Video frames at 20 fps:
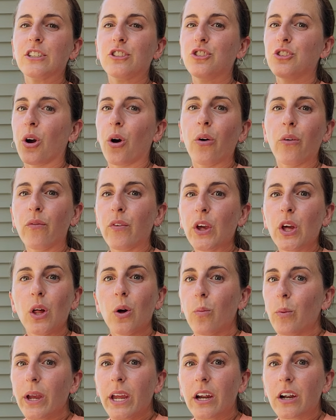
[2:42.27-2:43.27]
don't
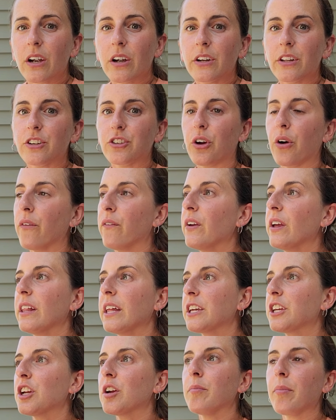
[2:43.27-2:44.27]
feel weird, don't feel
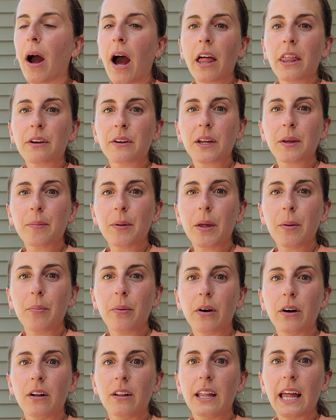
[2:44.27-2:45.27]
like you're bothering
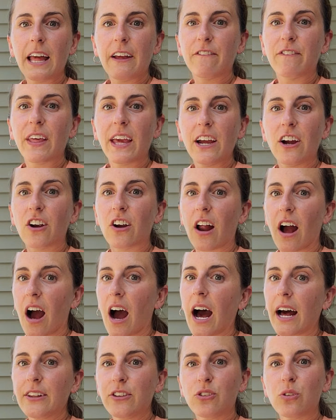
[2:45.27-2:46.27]
people. If they are
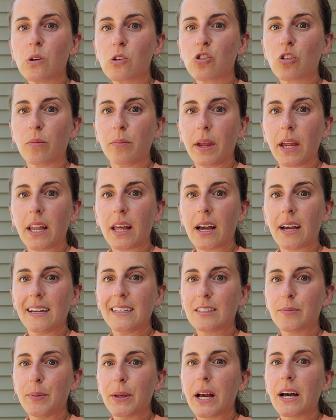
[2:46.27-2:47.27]
on social media,
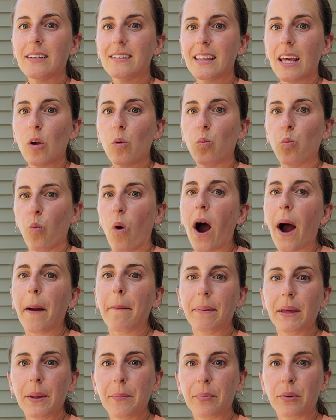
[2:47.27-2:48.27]
it's because they want
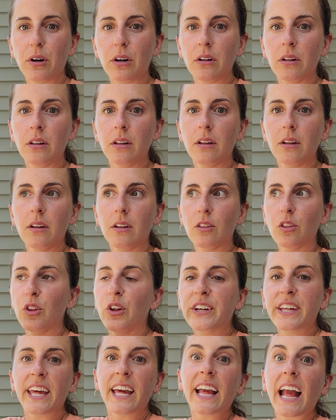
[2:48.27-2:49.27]
people
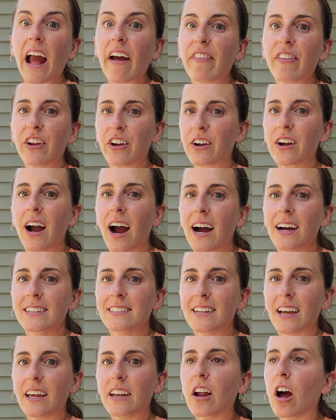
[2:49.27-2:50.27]
looking at their content.